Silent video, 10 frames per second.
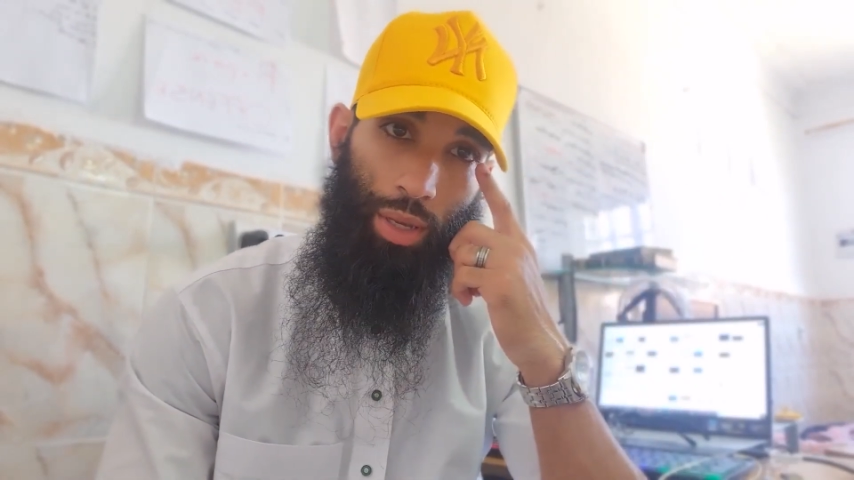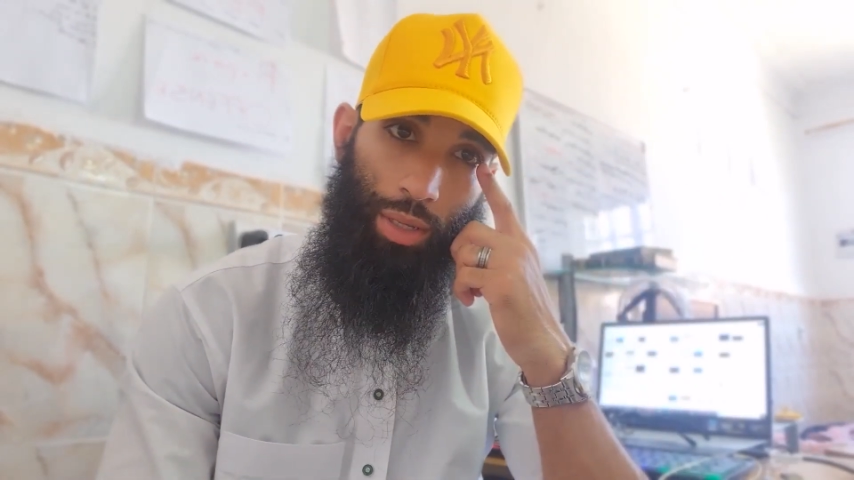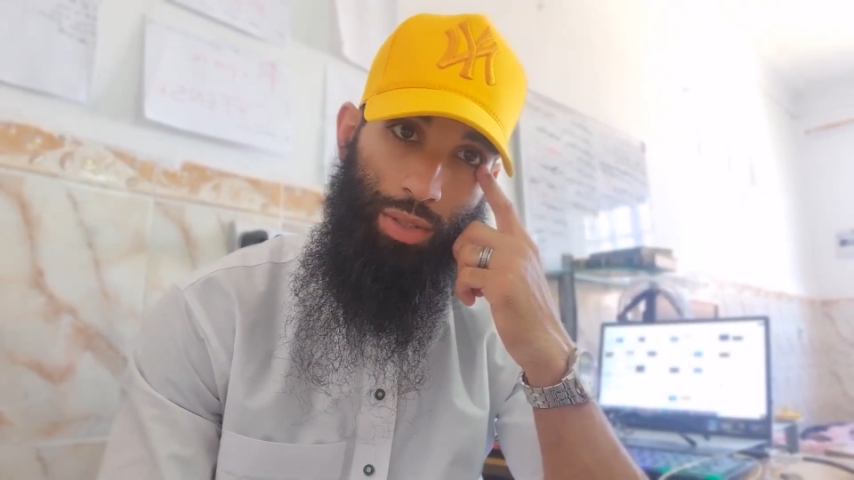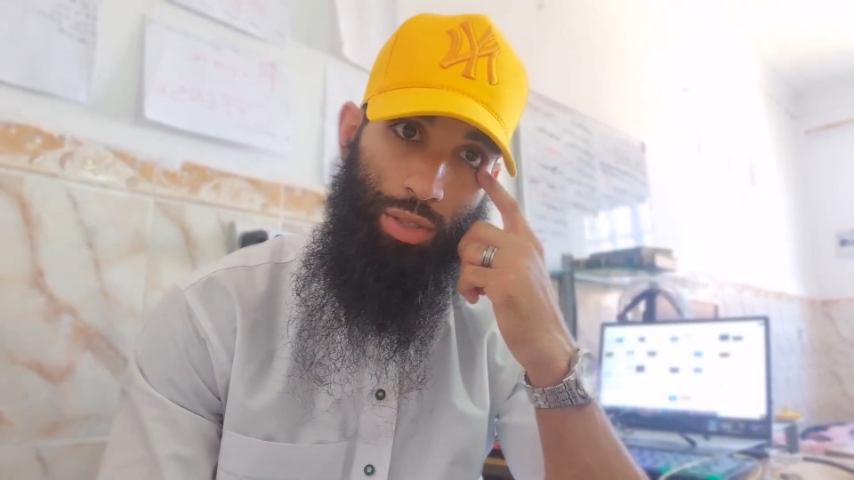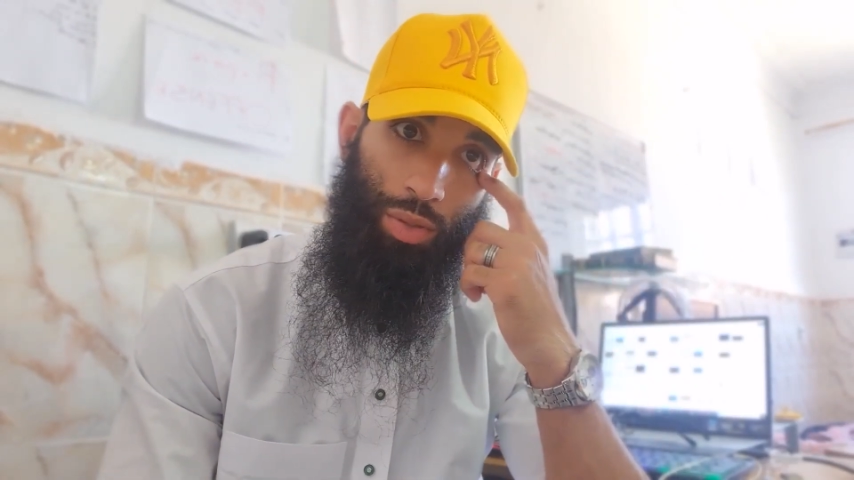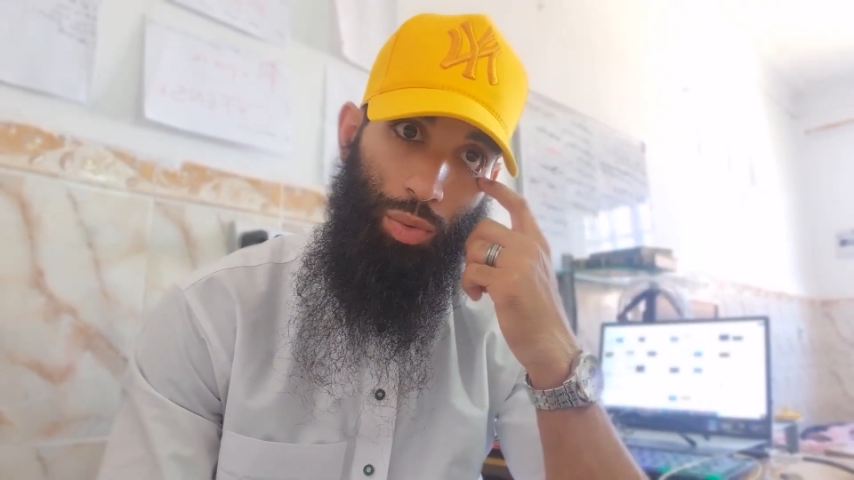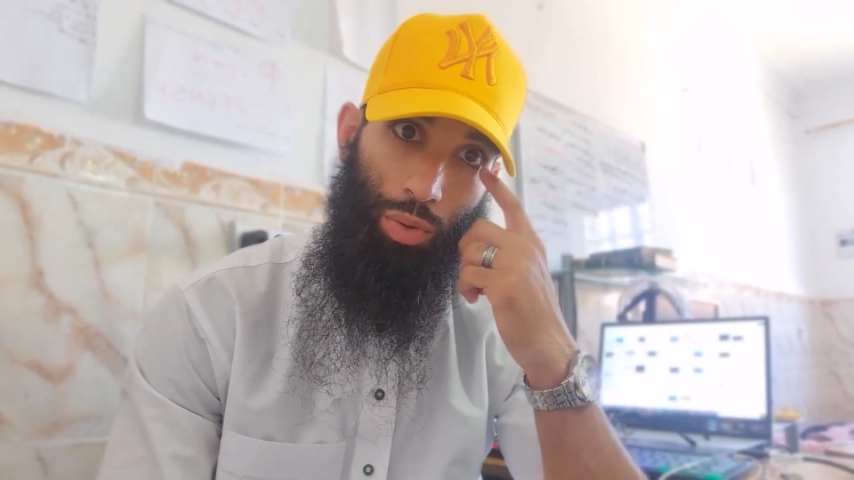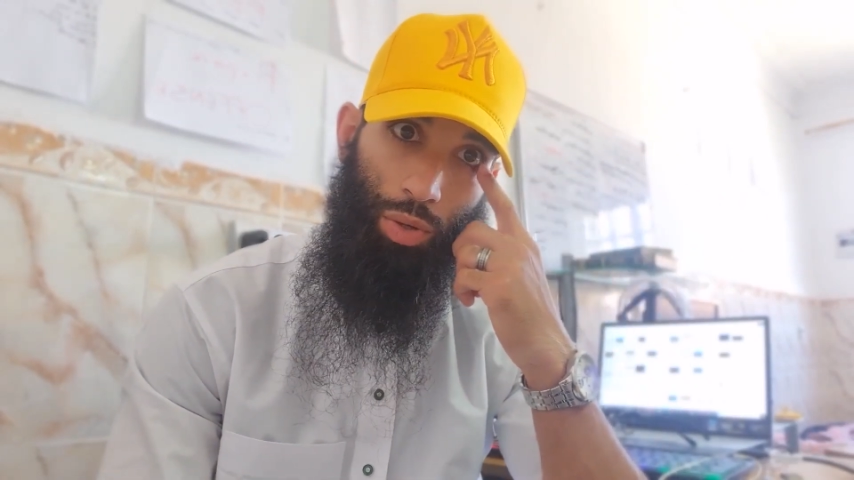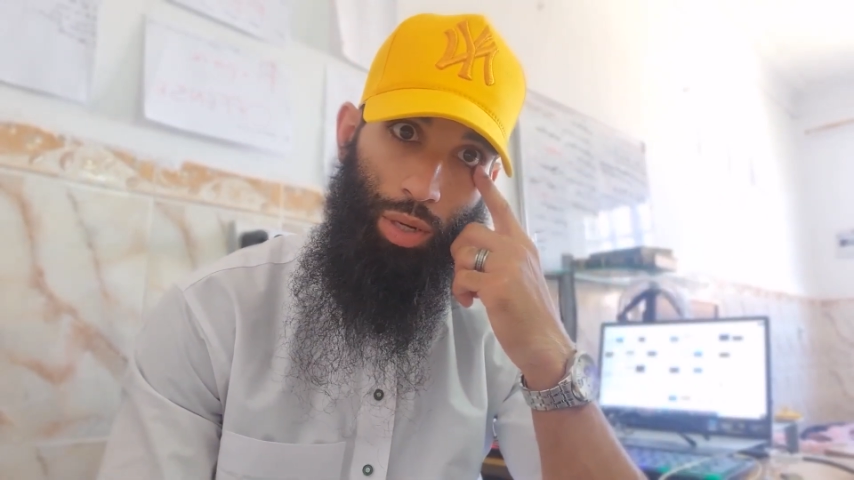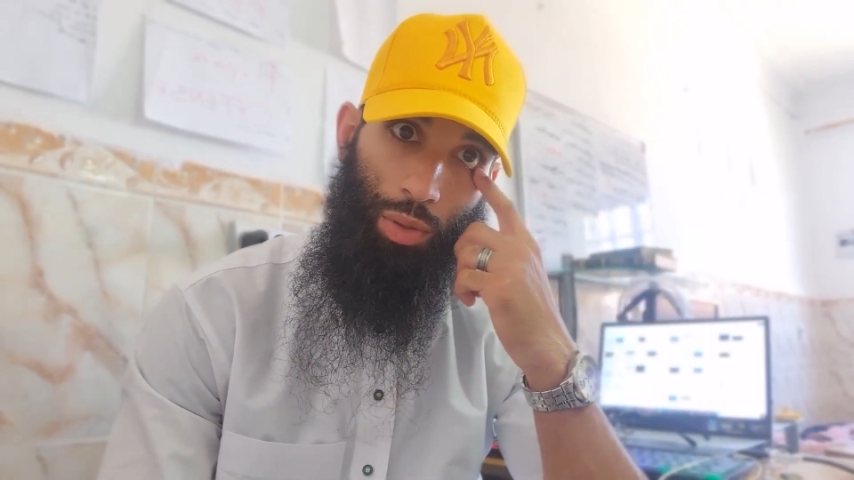So
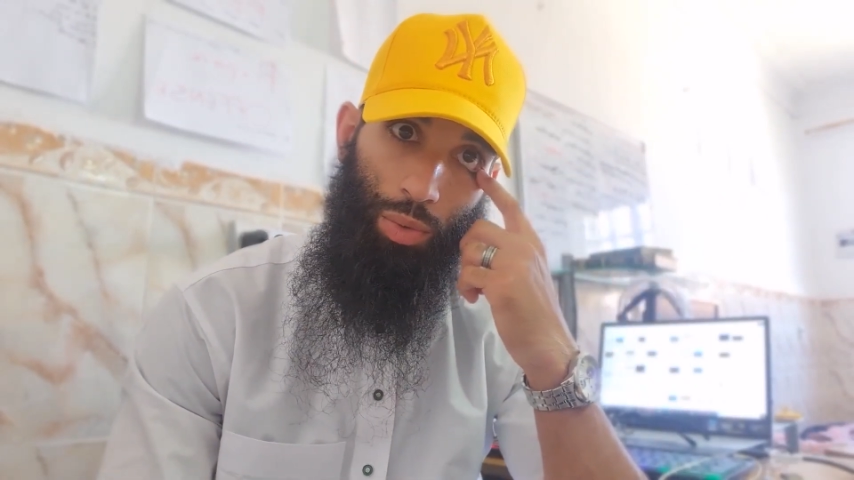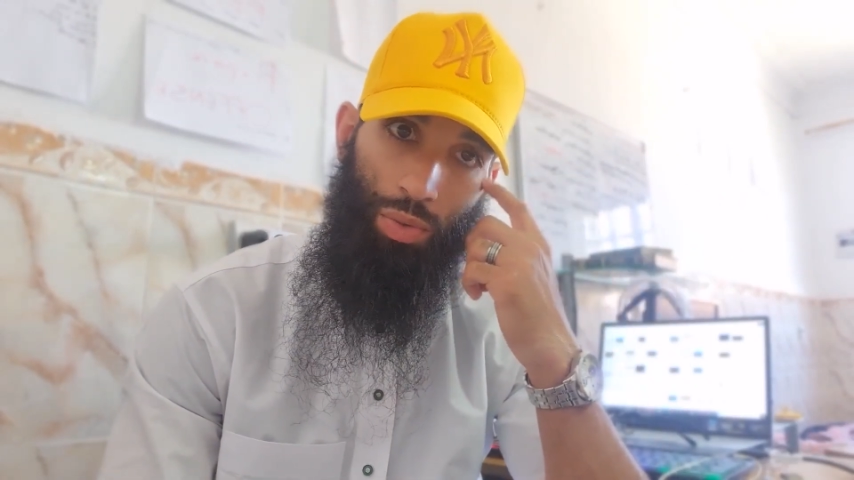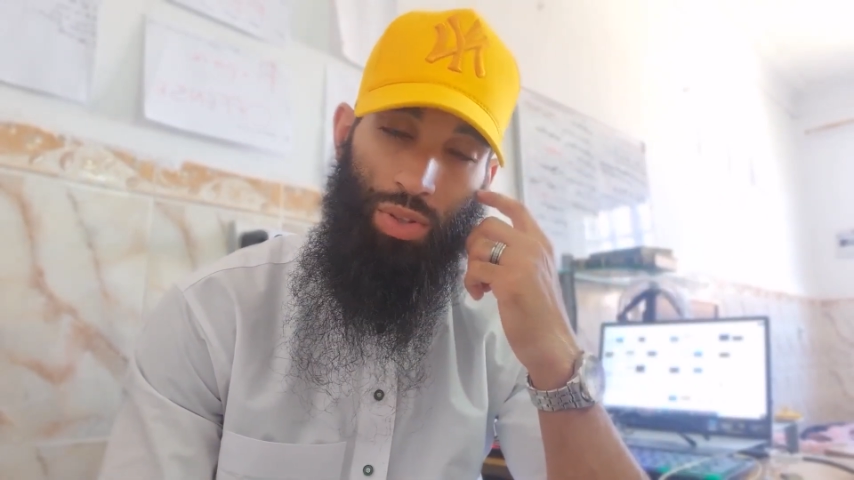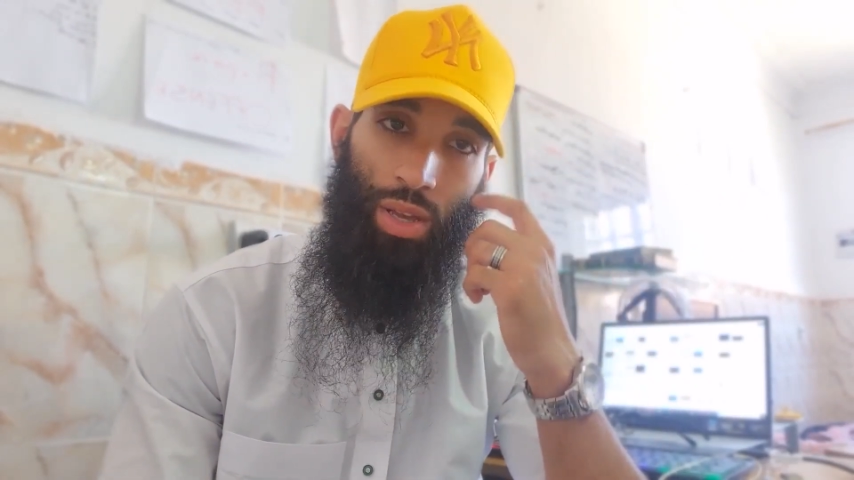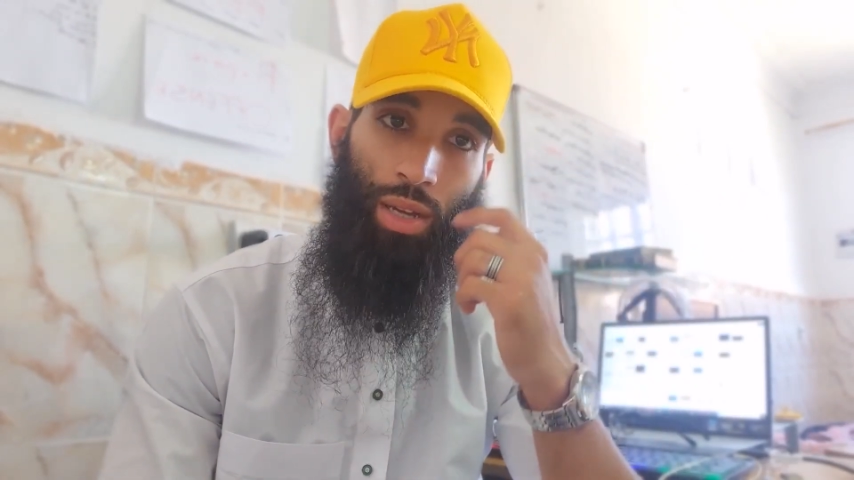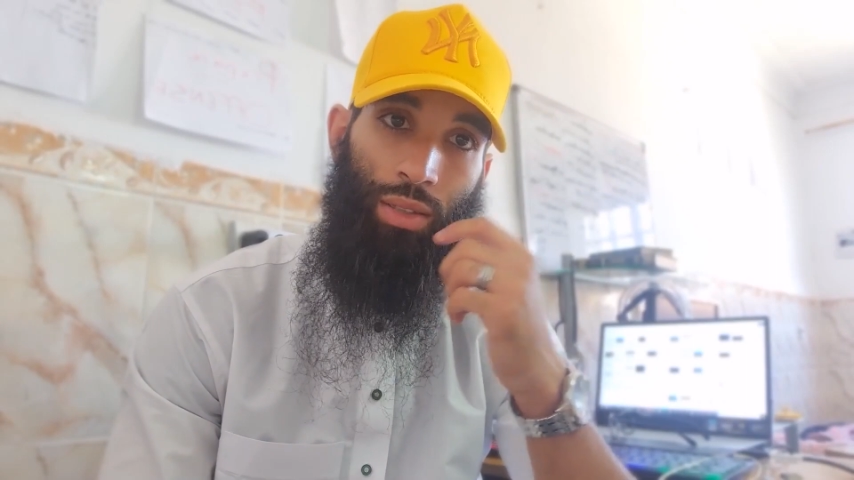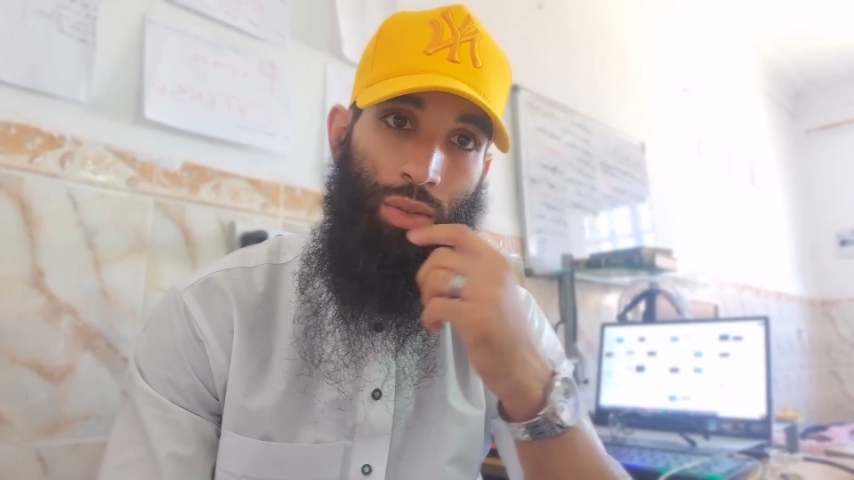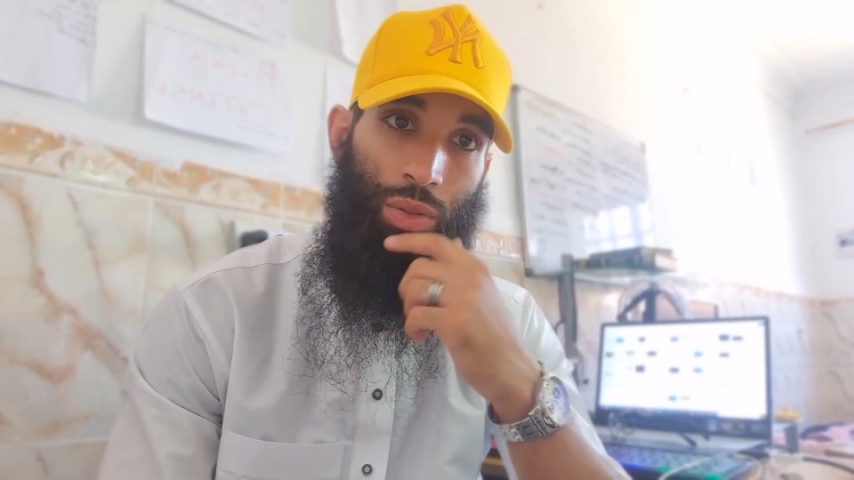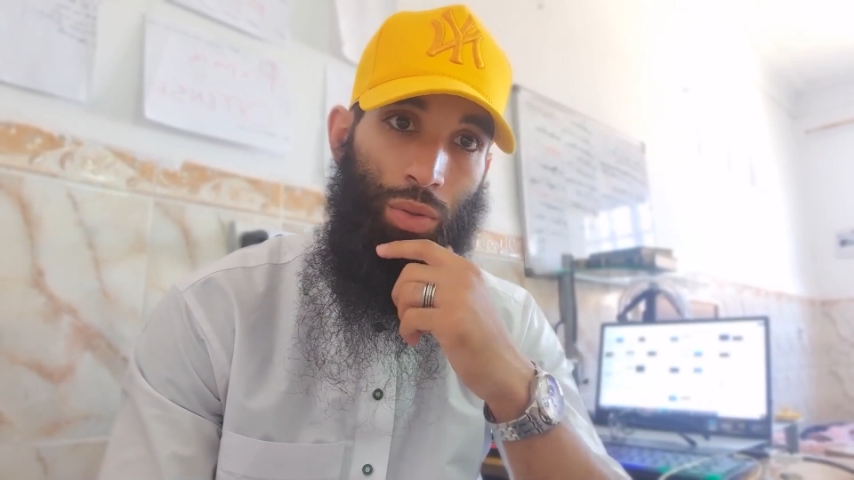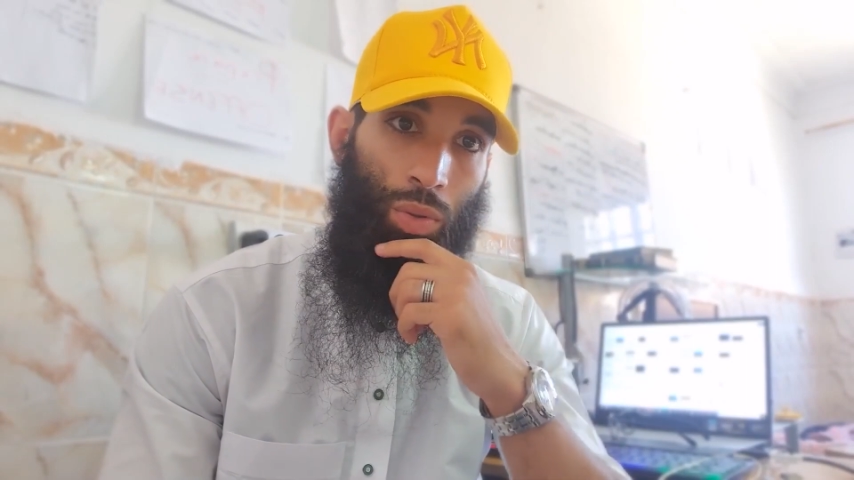you can use that
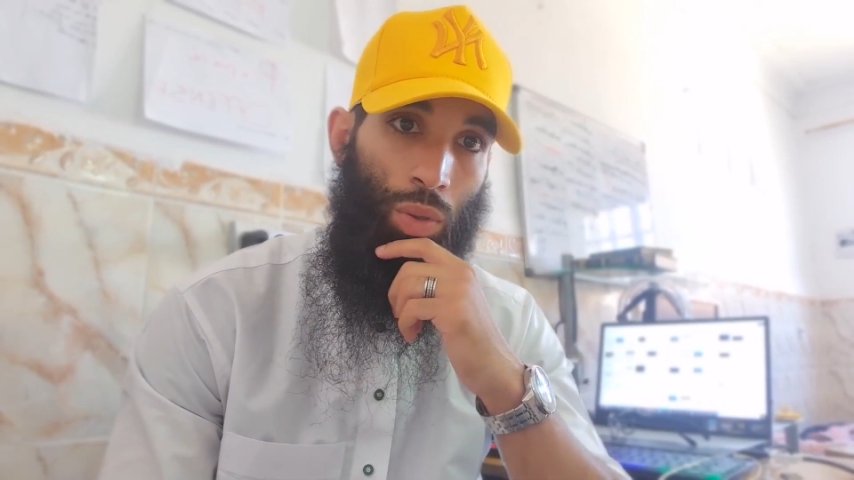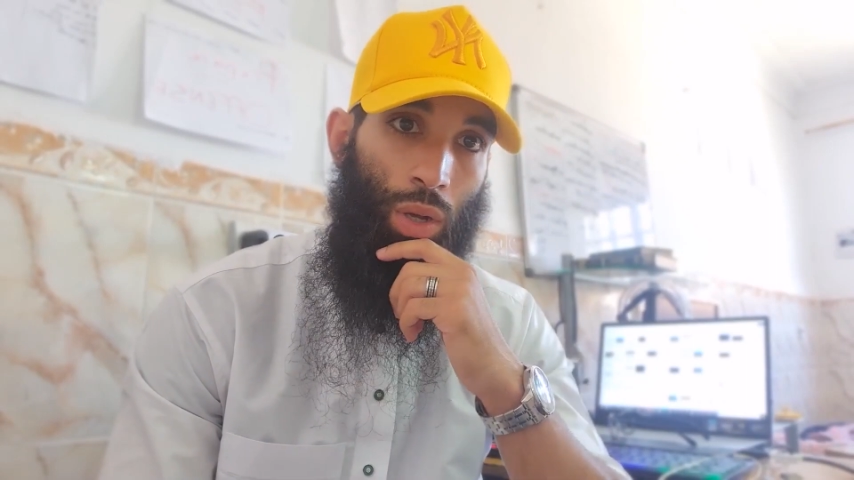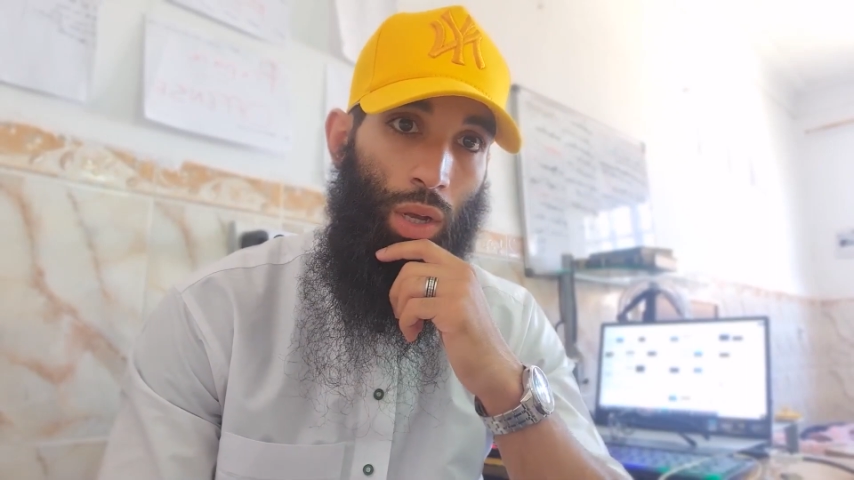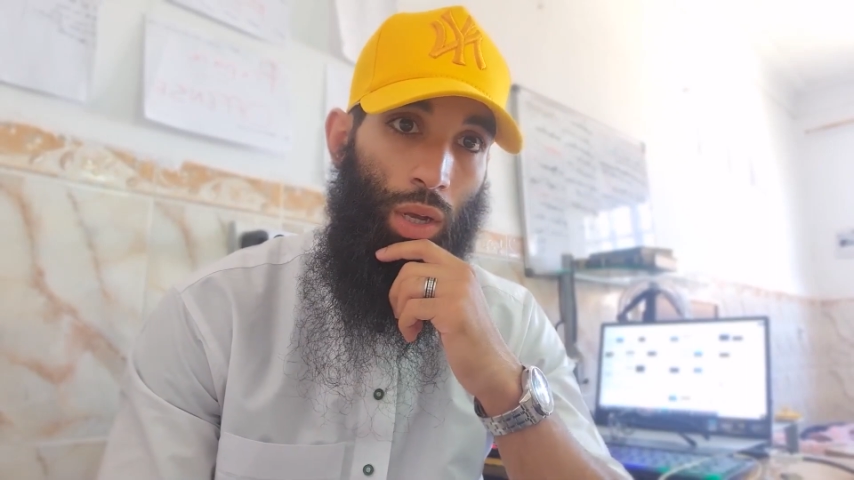to